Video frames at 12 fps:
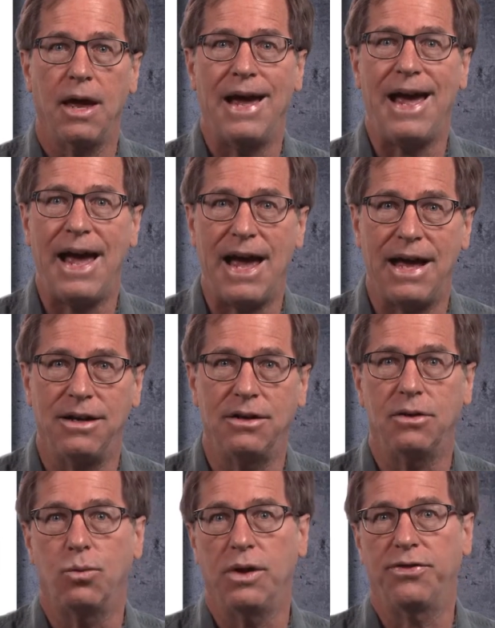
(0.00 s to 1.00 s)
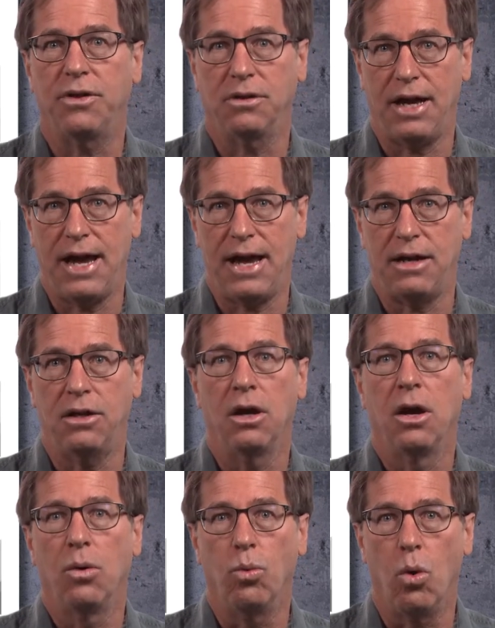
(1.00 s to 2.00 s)
and with the land,
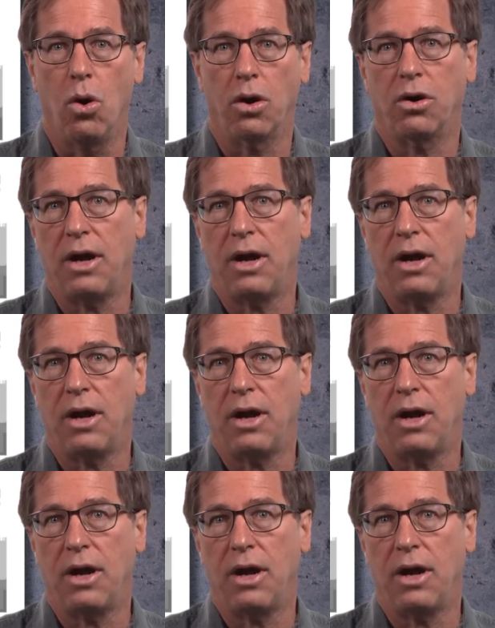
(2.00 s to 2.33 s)
water,